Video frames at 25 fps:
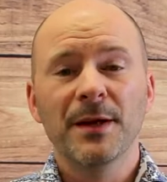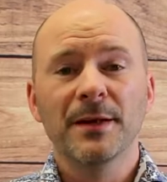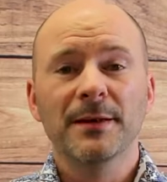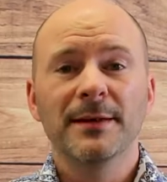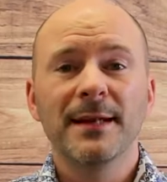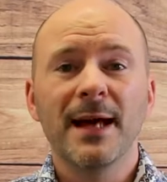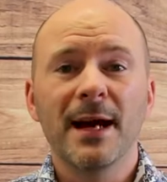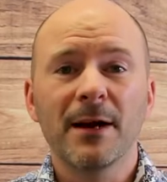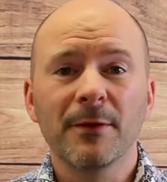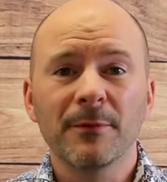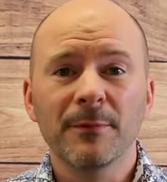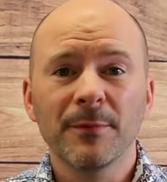
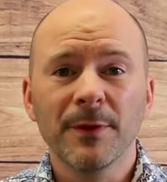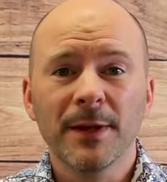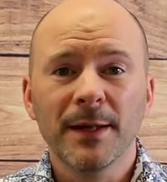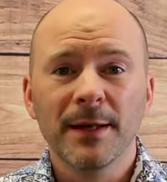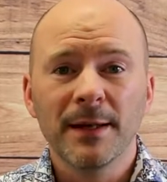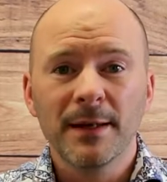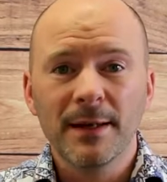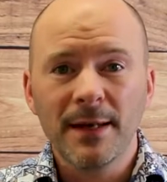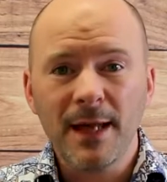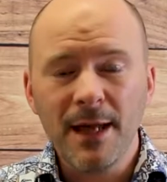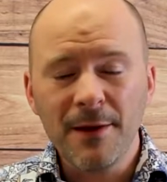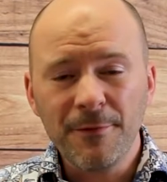Now,
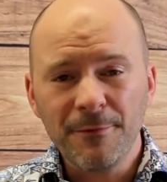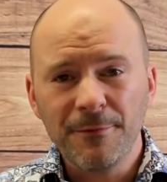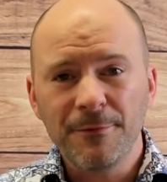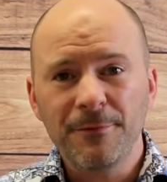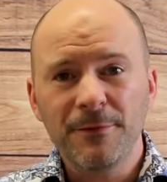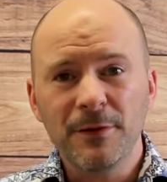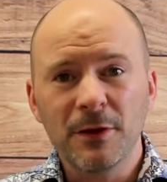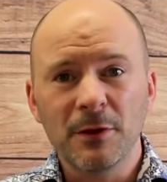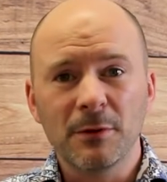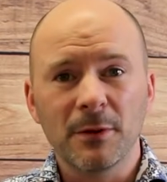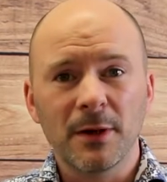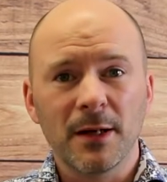
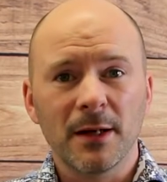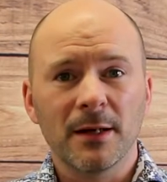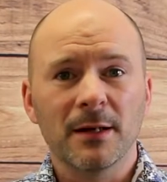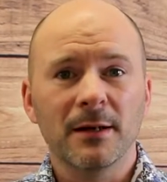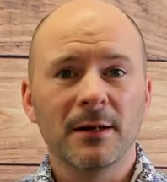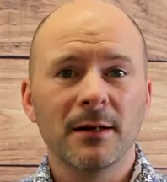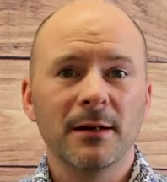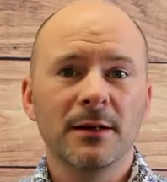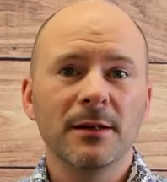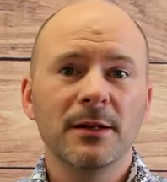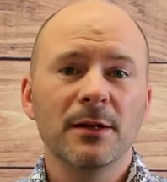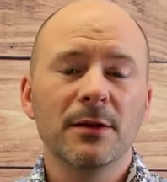if you're going
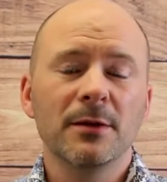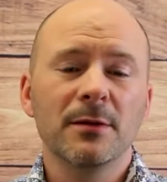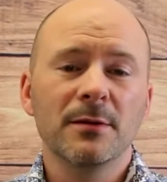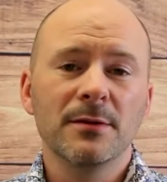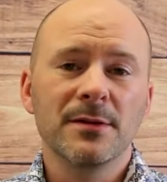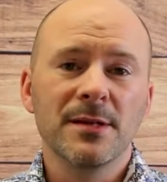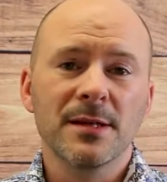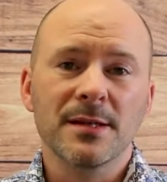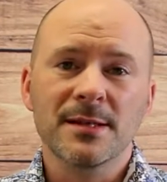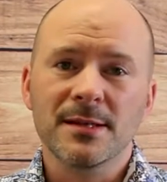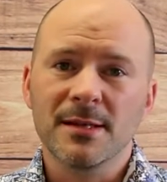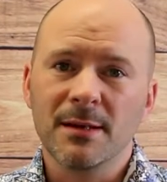to
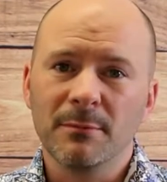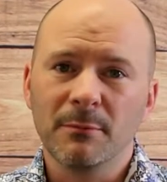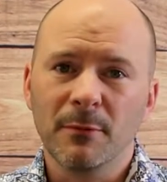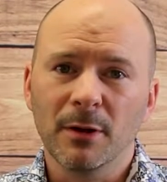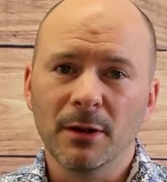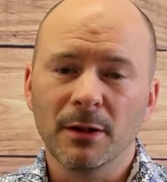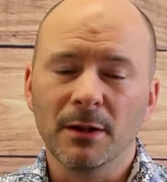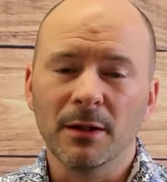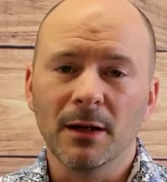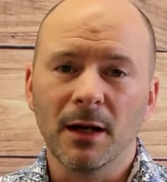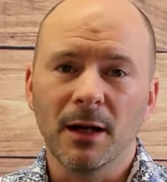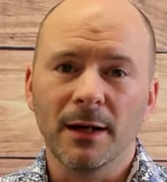use
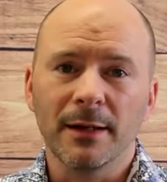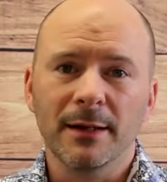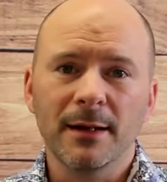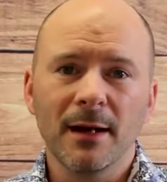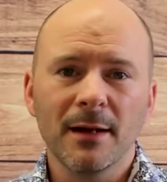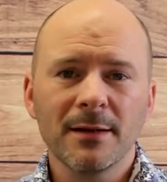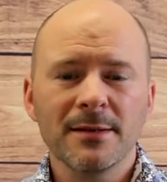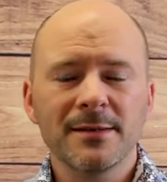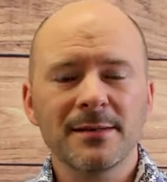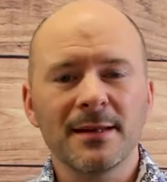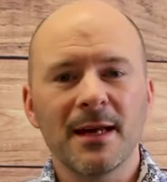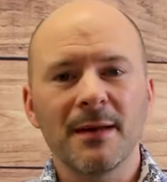someone like
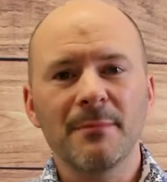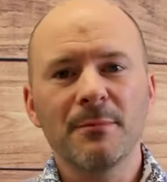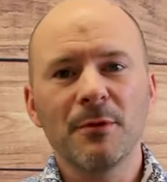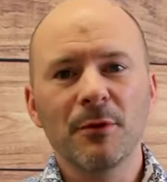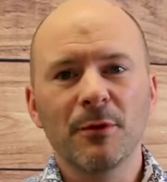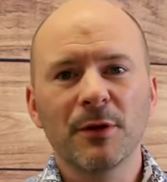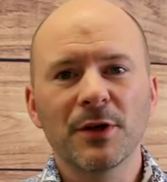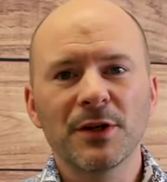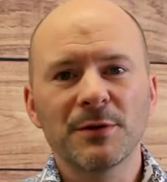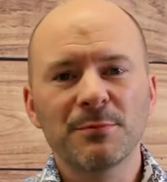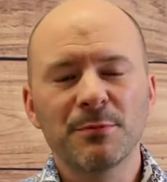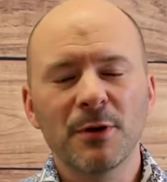us, a
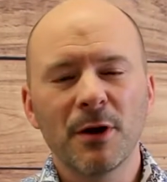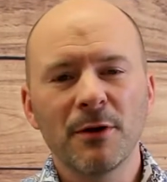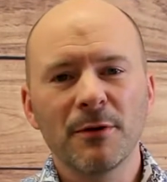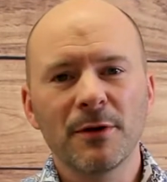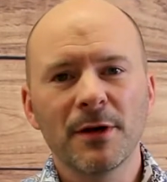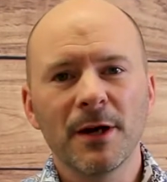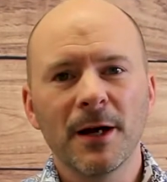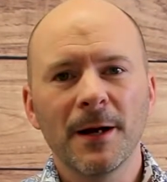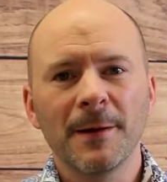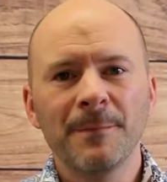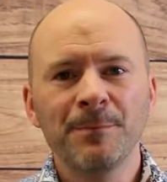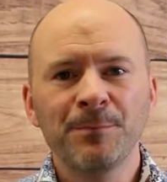mortgage
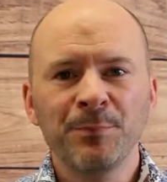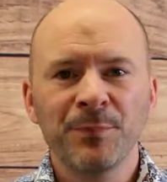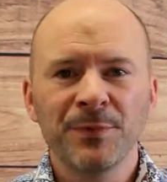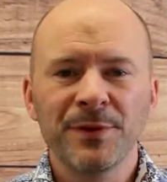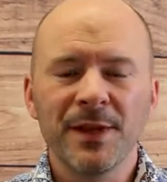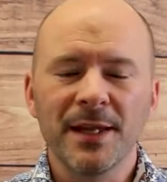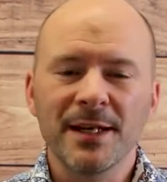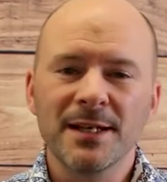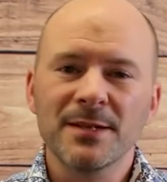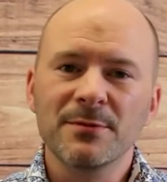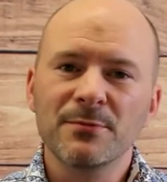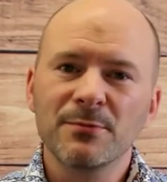broker,
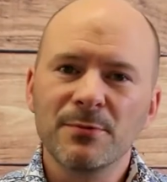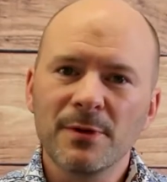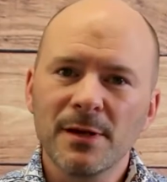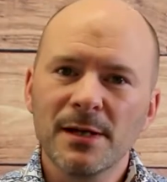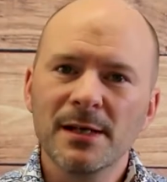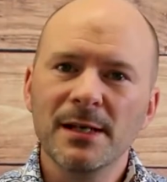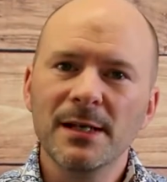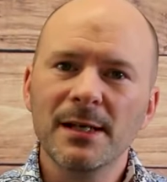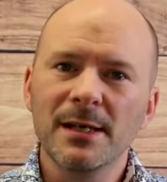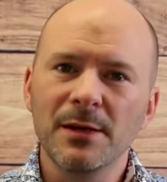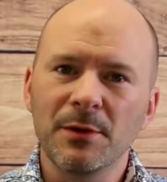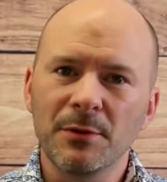then it's
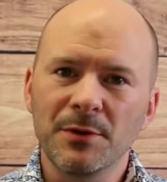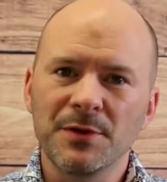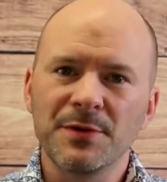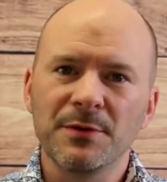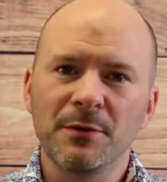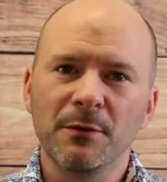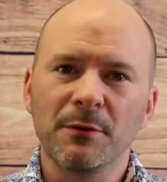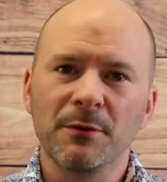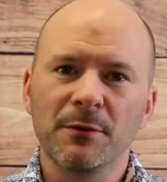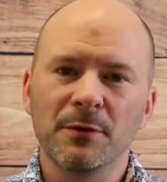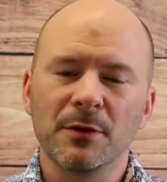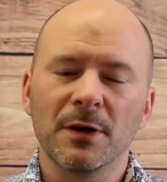really
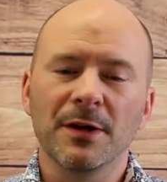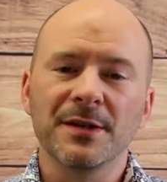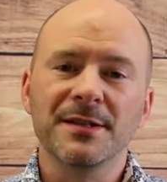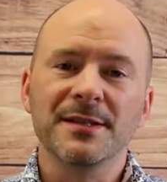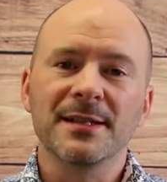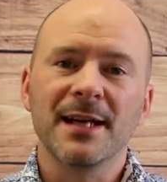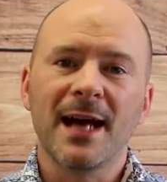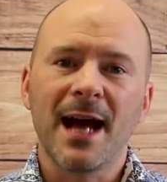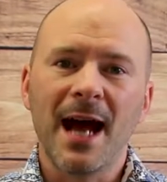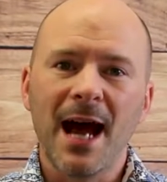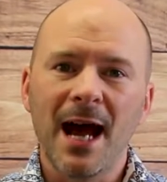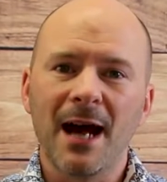useful for us
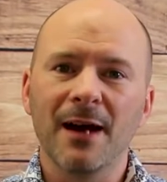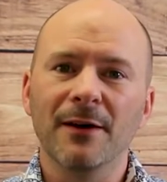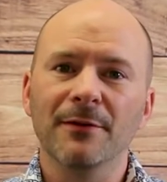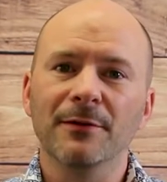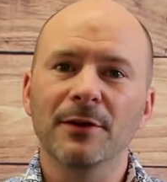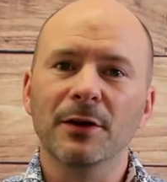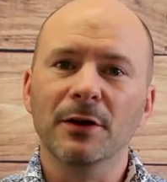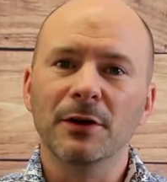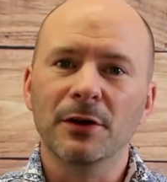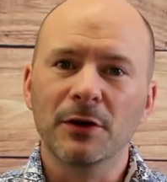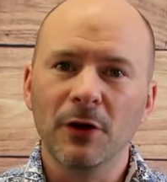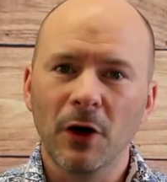to have
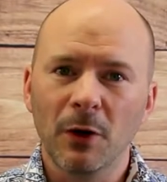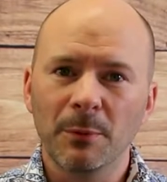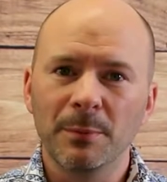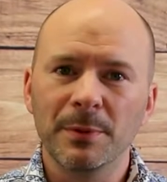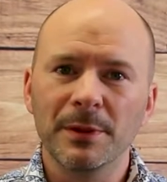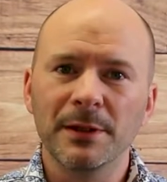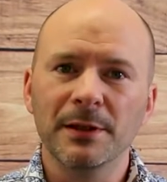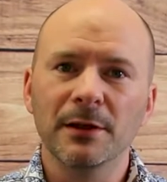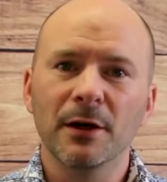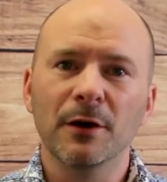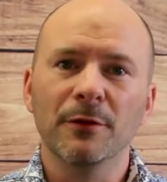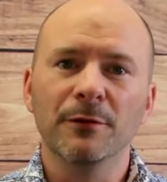a
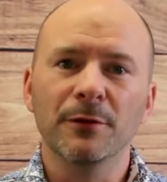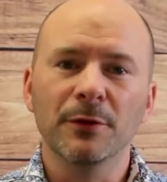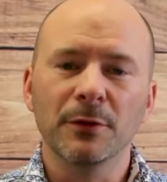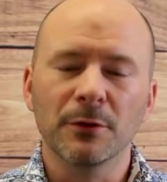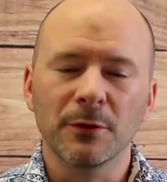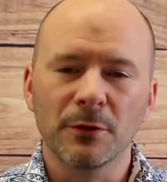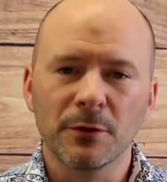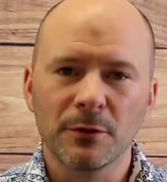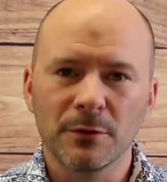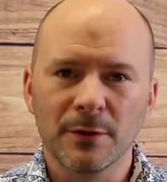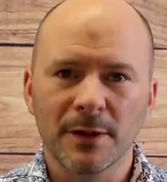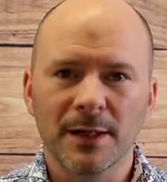copy of your
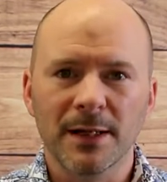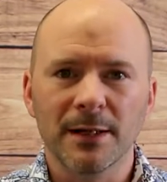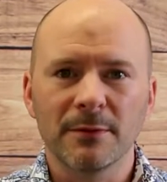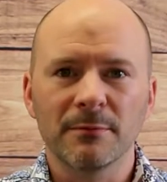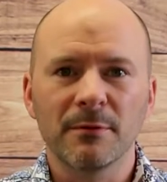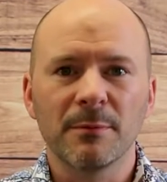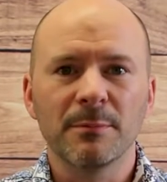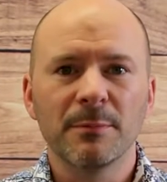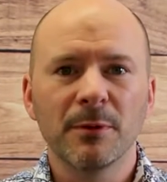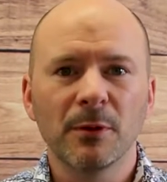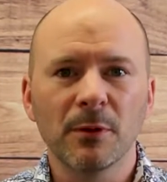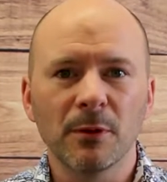credit
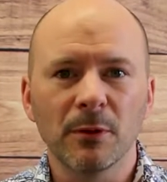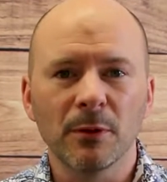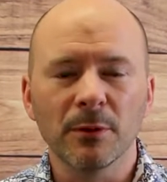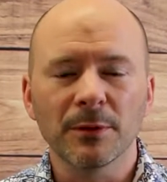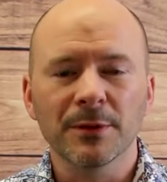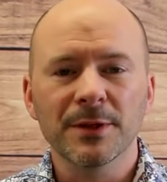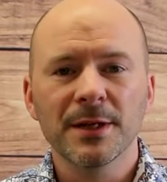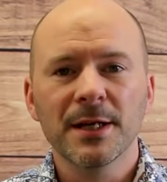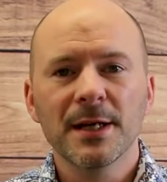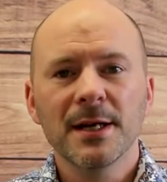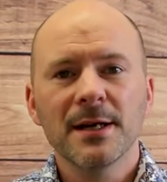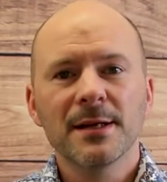
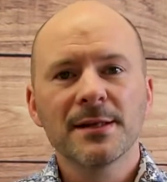report.